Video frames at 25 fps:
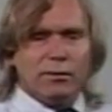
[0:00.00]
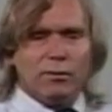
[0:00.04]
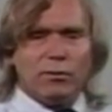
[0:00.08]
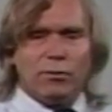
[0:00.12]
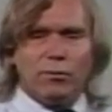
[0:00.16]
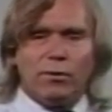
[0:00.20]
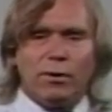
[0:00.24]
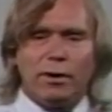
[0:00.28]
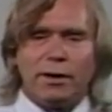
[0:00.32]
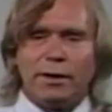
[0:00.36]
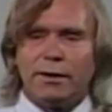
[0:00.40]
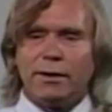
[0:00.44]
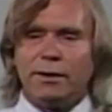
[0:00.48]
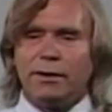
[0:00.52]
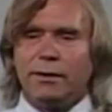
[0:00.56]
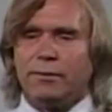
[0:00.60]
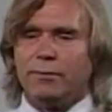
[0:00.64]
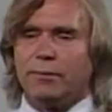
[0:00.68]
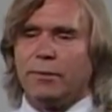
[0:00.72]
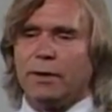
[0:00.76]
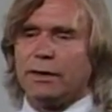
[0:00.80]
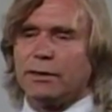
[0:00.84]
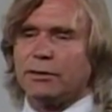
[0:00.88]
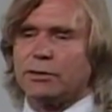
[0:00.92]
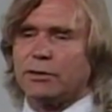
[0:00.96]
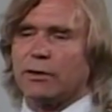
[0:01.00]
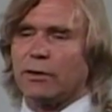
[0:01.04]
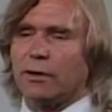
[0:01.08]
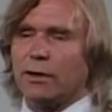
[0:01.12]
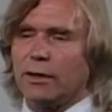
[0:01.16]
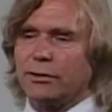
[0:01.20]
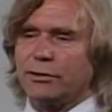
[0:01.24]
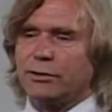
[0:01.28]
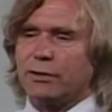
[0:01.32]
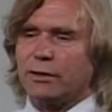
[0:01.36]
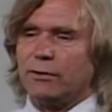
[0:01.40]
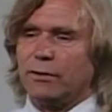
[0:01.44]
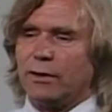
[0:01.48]
One must
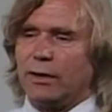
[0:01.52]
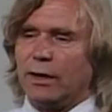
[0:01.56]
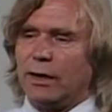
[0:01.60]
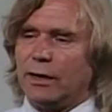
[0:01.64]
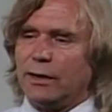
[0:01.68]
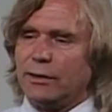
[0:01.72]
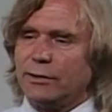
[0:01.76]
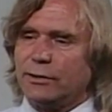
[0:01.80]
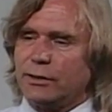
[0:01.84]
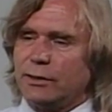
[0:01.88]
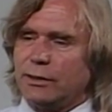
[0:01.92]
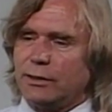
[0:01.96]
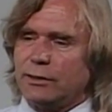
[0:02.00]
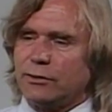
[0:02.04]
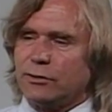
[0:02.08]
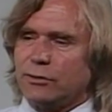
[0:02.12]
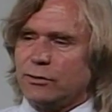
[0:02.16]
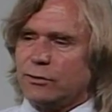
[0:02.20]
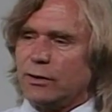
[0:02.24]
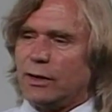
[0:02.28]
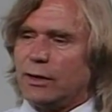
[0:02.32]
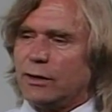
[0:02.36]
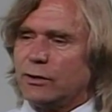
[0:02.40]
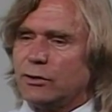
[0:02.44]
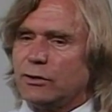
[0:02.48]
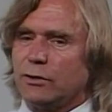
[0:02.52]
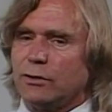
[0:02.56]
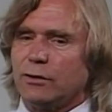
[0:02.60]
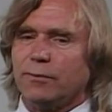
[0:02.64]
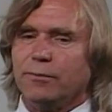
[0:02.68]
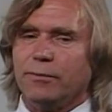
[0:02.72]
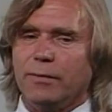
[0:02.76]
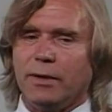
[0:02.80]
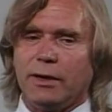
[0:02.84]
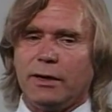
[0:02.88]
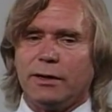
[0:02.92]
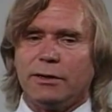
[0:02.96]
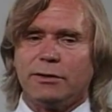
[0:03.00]
also, as an instructor,
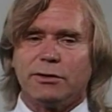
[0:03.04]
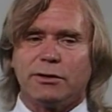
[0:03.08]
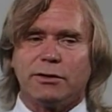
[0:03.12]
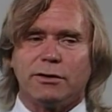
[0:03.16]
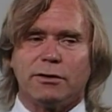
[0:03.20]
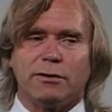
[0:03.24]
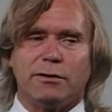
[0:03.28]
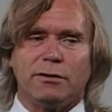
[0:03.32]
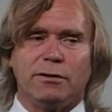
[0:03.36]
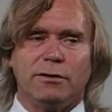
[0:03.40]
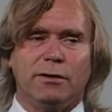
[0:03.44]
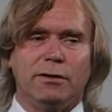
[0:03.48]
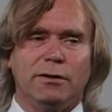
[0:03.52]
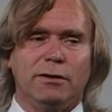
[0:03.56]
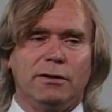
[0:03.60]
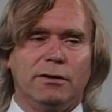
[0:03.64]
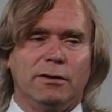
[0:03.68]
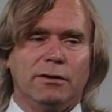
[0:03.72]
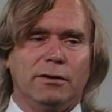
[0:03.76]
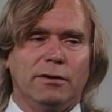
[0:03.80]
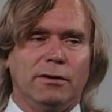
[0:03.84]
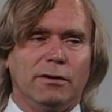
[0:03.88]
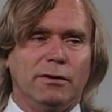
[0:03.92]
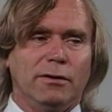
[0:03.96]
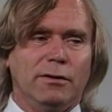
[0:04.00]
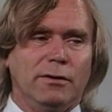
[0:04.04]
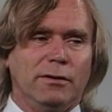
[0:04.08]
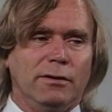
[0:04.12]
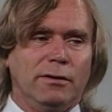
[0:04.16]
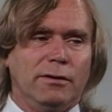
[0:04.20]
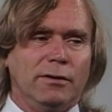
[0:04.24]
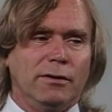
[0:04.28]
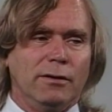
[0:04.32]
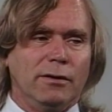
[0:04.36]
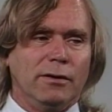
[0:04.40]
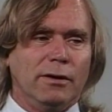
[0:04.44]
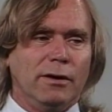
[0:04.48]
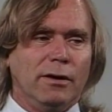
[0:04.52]
master
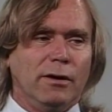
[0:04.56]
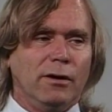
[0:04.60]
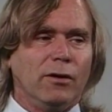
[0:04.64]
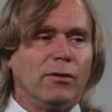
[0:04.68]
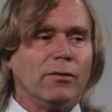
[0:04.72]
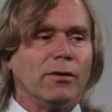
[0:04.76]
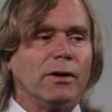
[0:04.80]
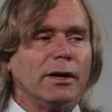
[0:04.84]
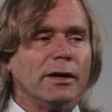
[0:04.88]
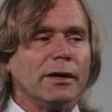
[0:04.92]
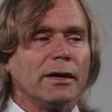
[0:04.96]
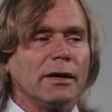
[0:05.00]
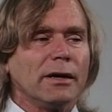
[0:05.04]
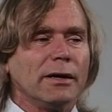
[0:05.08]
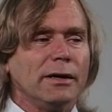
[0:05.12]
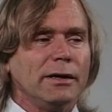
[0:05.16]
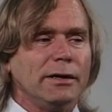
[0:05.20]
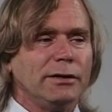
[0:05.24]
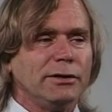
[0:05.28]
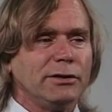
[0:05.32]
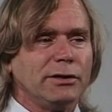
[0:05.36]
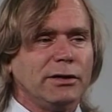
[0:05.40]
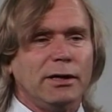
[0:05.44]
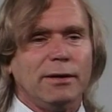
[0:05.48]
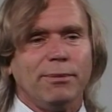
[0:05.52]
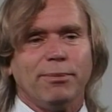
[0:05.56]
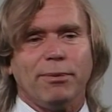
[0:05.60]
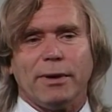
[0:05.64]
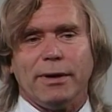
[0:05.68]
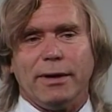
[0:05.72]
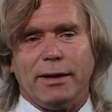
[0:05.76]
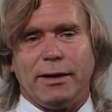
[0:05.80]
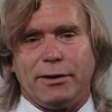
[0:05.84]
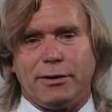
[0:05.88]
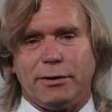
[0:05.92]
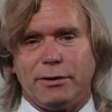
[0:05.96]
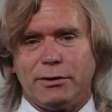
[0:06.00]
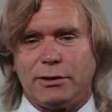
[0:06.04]
or at least
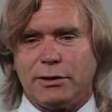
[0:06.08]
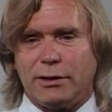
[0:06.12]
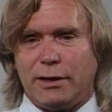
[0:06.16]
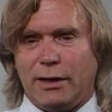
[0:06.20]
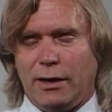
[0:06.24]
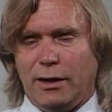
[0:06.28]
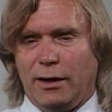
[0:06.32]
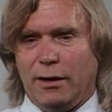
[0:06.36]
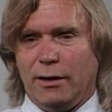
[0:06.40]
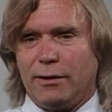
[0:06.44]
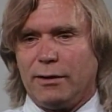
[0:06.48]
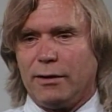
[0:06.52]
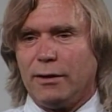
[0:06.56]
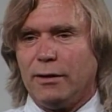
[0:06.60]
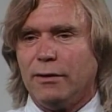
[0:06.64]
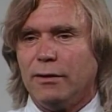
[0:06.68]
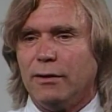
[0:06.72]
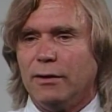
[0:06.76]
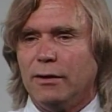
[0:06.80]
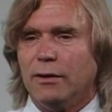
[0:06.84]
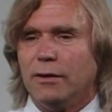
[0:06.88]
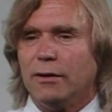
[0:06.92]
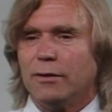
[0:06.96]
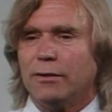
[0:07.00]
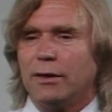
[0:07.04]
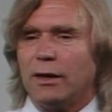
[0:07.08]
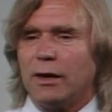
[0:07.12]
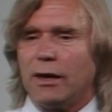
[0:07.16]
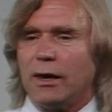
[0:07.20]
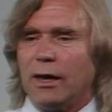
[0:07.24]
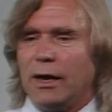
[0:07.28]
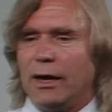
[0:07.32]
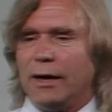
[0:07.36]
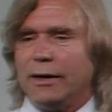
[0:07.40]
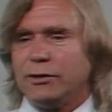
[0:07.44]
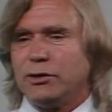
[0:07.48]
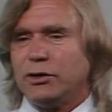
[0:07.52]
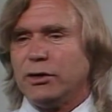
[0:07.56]
deeply understand the
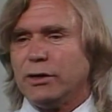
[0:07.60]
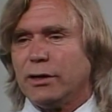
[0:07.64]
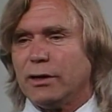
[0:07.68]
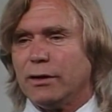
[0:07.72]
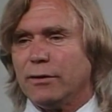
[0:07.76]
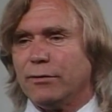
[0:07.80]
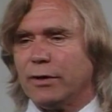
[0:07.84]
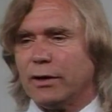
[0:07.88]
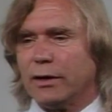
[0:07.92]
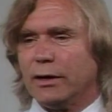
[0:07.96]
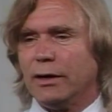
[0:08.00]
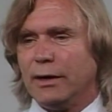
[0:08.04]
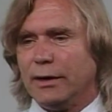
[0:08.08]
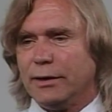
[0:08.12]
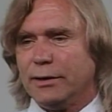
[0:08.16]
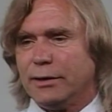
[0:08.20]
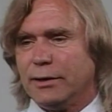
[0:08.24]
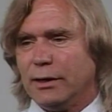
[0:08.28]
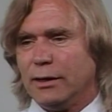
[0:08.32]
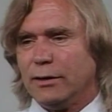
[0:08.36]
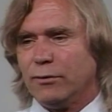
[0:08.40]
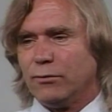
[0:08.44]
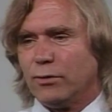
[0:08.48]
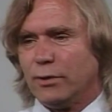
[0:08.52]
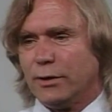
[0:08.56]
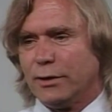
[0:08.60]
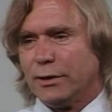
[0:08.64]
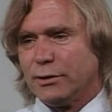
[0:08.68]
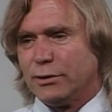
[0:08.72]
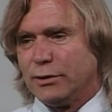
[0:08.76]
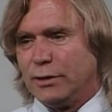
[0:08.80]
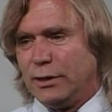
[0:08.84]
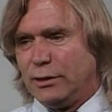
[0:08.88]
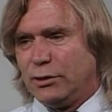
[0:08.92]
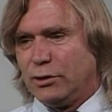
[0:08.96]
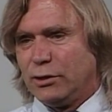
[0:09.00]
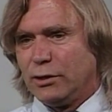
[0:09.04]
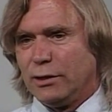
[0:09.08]
logic of the content one is
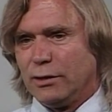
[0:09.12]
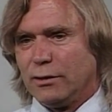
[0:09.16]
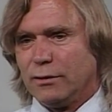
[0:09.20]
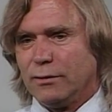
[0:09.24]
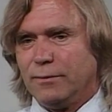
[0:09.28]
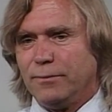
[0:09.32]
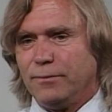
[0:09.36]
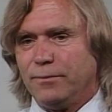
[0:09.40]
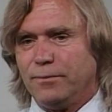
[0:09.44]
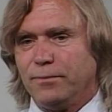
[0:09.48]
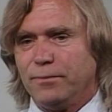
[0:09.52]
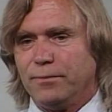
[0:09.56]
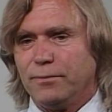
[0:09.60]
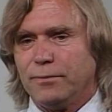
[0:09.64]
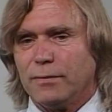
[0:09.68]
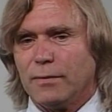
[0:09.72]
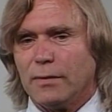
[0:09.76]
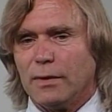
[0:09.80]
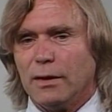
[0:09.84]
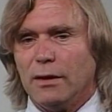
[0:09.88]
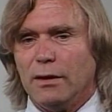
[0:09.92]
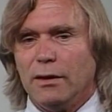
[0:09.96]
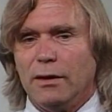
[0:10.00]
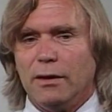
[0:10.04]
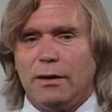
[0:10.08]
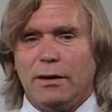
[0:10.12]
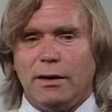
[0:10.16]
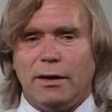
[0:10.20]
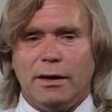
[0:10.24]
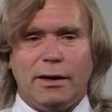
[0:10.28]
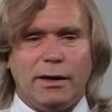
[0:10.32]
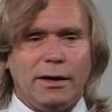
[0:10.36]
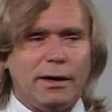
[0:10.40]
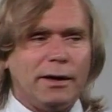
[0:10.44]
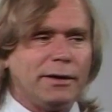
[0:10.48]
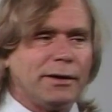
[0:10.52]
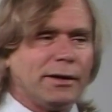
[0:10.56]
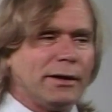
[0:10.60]
teaching.
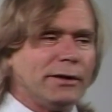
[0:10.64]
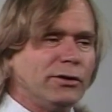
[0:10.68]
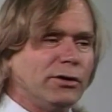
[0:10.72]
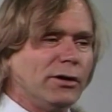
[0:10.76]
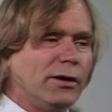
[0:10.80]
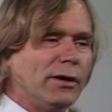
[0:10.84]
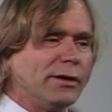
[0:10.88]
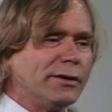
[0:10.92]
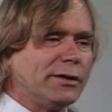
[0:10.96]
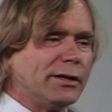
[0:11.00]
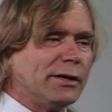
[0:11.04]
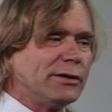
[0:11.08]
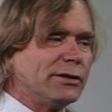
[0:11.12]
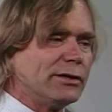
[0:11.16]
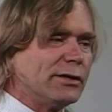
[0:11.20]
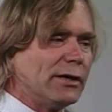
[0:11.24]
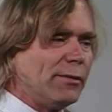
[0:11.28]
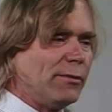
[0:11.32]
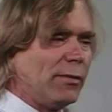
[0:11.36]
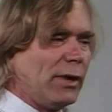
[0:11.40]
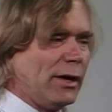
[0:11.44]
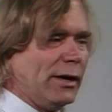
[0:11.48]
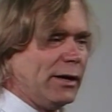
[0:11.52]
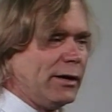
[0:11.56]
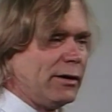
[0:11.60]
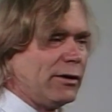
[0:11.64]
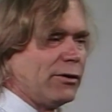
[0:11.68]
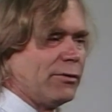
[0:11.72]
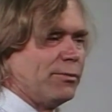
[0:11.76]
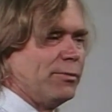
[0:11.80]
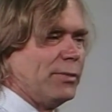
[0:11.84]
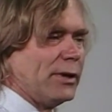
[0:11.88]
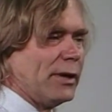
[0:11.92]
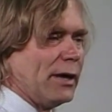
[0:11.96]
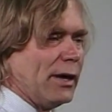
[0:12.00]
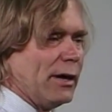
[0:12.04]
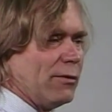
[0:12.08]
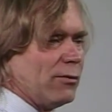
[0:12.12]
And I talked at some length,
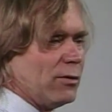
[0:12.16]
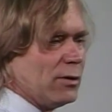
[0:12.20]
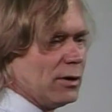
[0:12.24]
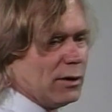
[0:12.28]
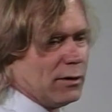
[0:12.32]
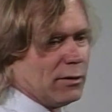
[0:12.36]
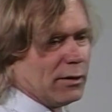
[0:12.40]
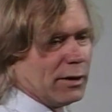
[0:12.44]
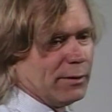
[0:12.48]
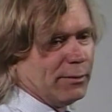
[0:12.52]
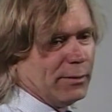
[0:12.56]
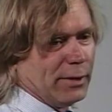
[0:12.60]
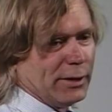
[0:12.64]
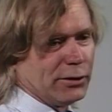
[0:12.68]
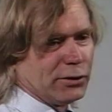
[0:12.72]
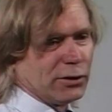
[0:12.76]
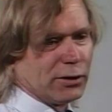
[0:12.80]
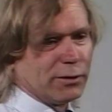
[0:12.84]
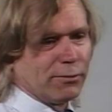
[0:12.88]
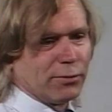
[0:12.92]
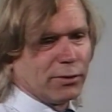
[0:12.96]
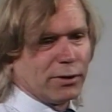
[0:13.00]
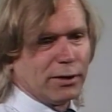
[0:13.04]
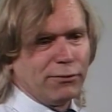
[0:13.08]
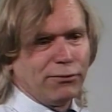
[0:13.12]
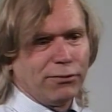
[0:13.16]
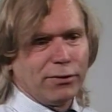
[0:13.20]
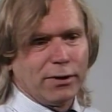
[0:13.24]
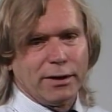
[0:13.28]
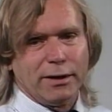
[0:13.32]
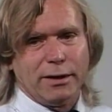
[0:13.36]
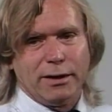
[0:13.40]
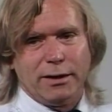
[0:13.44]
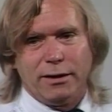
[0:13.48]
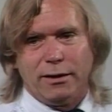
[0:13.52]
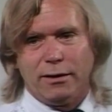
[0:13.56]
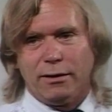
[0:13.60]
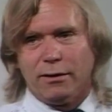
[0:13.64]
but I will only mention
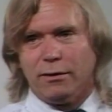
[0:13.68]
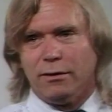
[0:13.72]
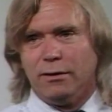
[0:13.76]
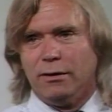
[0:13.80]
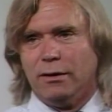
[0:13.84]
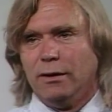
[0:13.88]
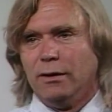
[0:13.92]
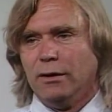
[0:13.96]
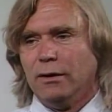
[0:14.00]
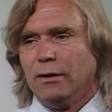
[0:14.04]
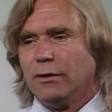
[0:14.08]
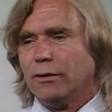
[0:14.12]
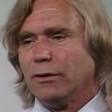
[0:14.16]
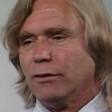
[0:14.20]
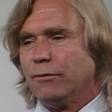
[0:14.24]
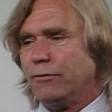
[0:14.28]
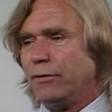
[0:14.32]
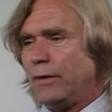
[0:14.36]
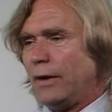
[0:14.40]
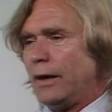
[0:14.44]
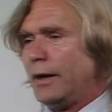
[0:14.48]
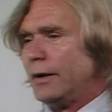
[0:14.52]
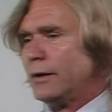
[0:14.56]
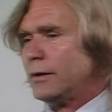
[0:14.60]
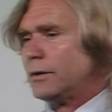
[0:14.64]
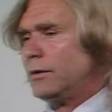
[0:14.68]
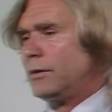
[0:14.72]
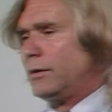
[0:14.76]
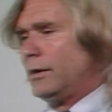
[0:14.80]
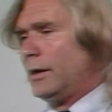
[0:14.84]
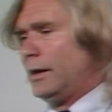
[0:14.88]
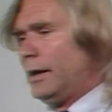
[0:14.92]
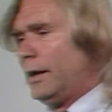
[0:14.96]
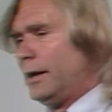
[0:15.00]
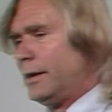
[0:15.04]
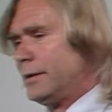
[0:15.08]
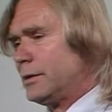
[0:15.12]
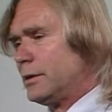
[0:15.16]
briefly here, the fact
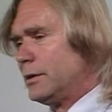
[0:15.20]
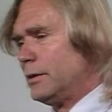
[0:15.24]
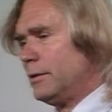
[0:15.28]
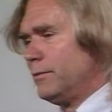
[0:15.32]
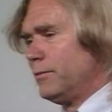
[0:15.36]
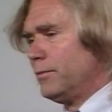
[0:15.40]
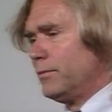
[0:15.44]
that